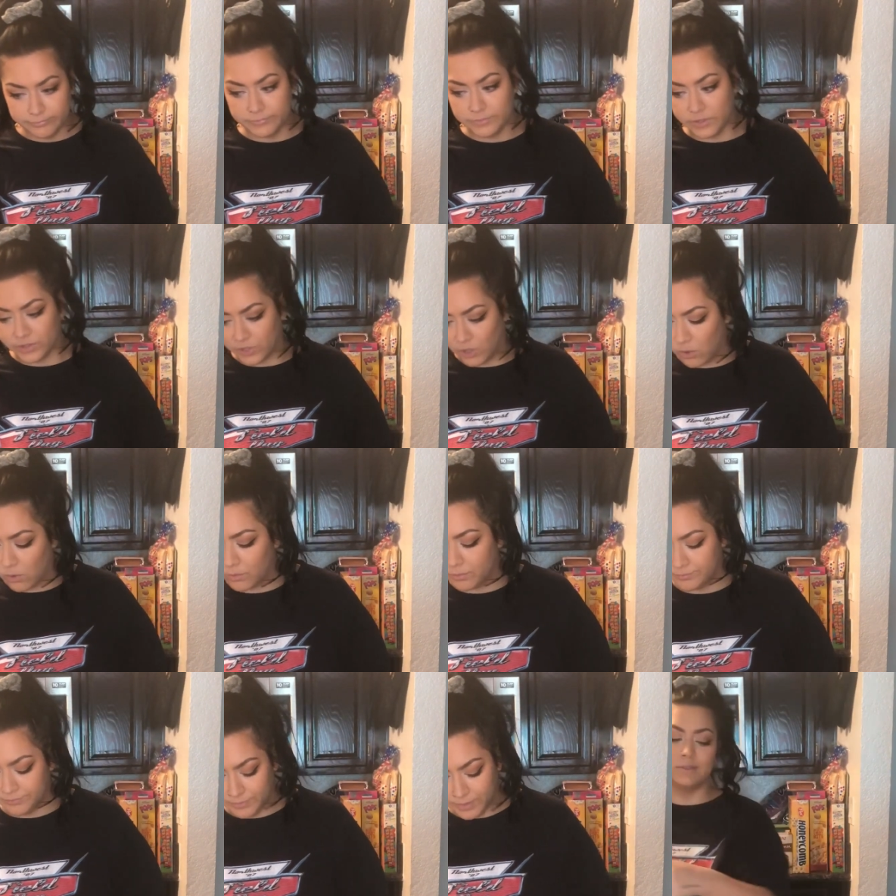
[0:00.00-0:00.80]
So,
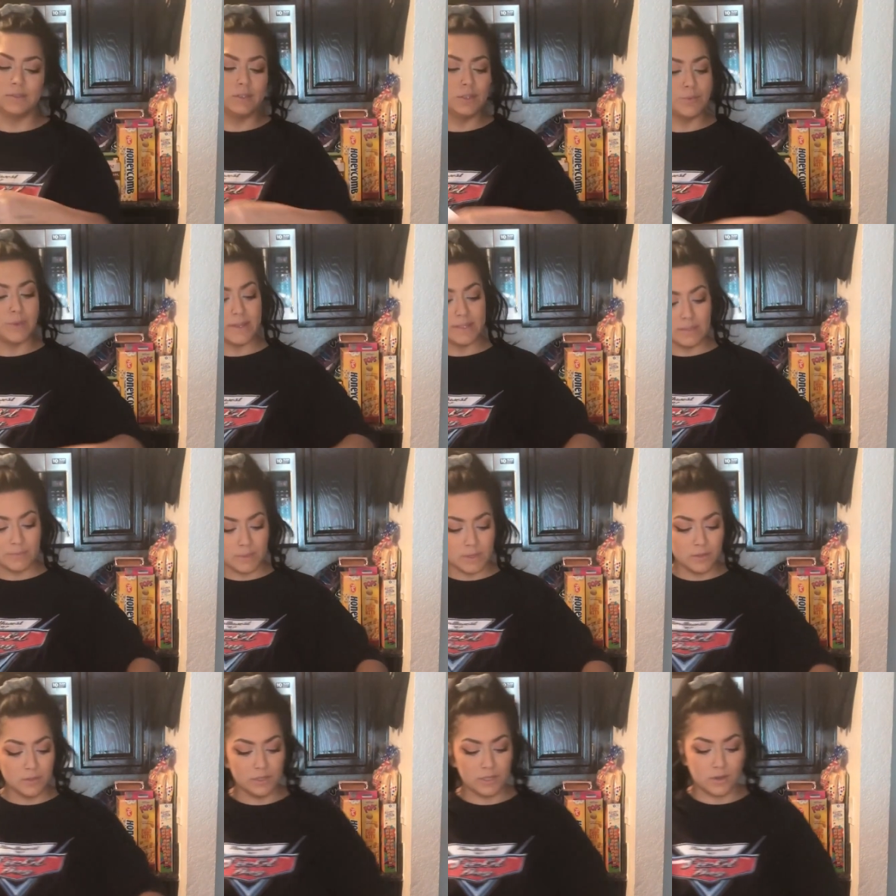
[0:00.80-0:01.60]
the
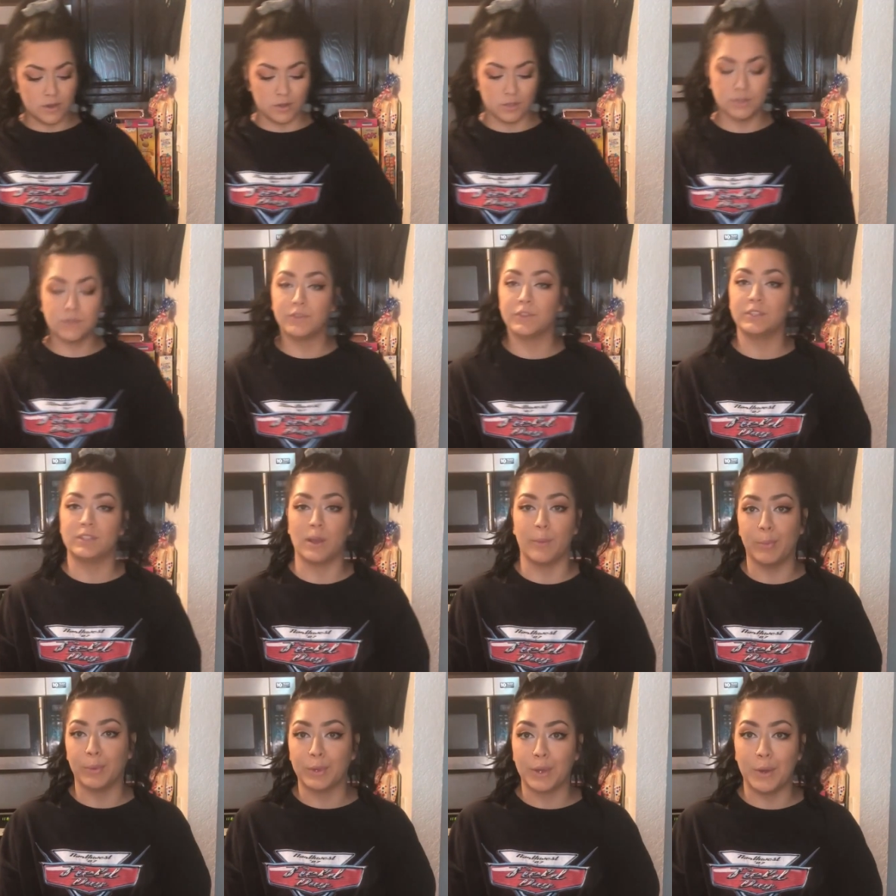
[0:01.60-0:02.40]
recipe only calls for
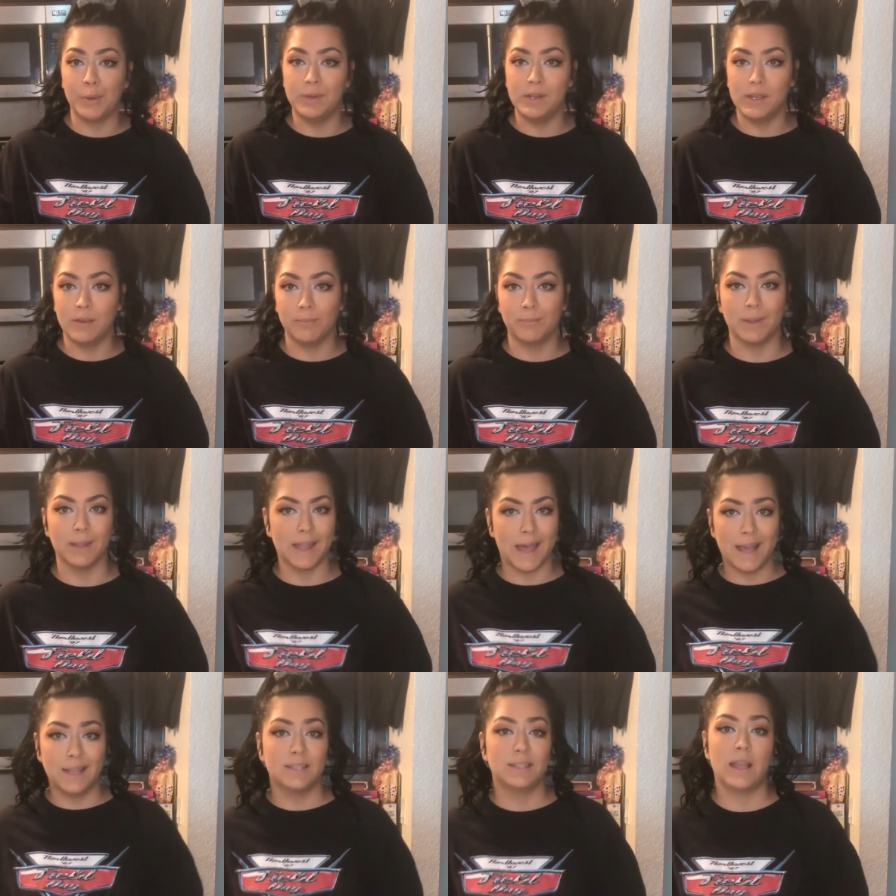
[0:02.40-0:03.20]
double coating, but
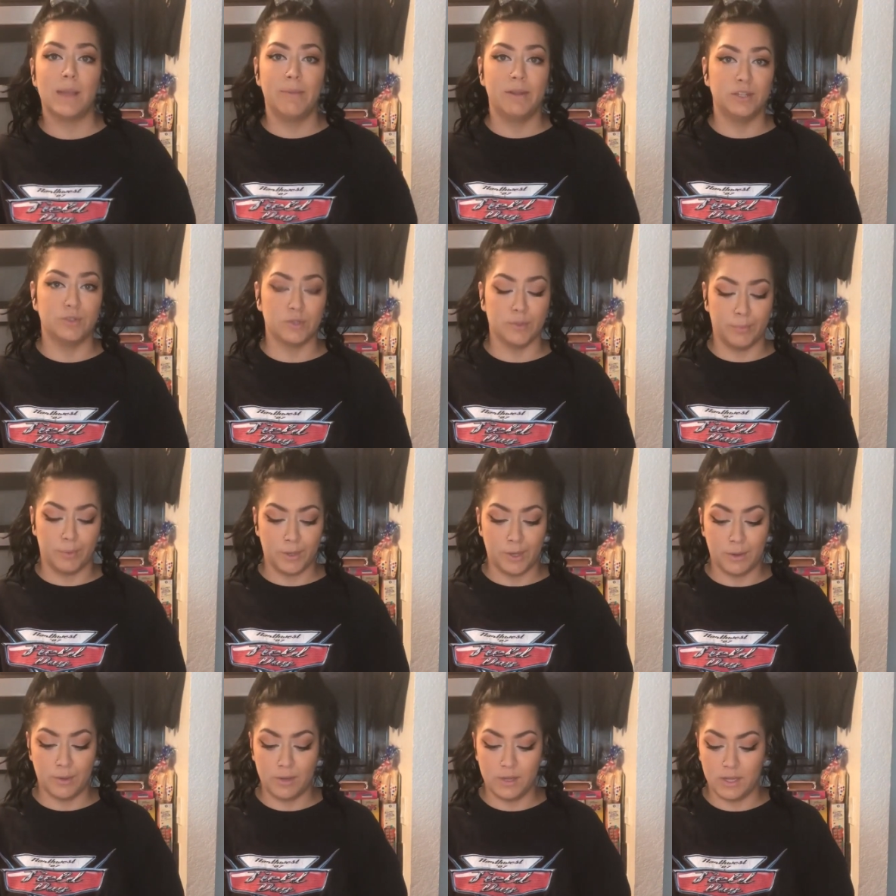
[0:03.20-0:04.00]
last time I triple
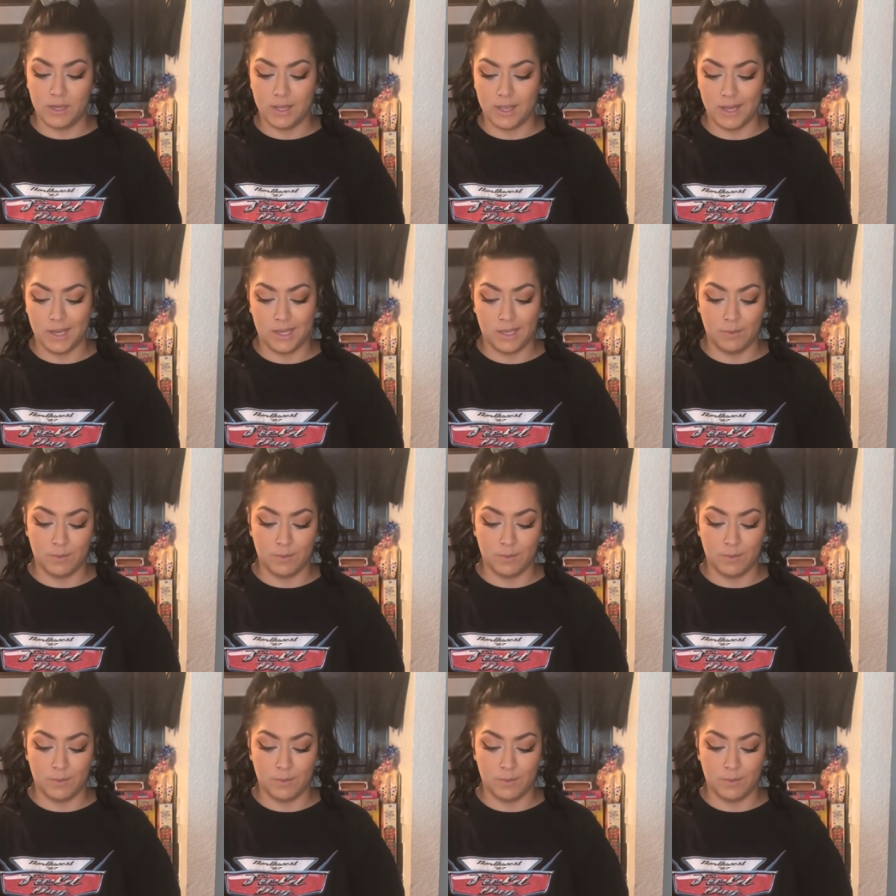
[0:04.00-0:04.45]
coated and it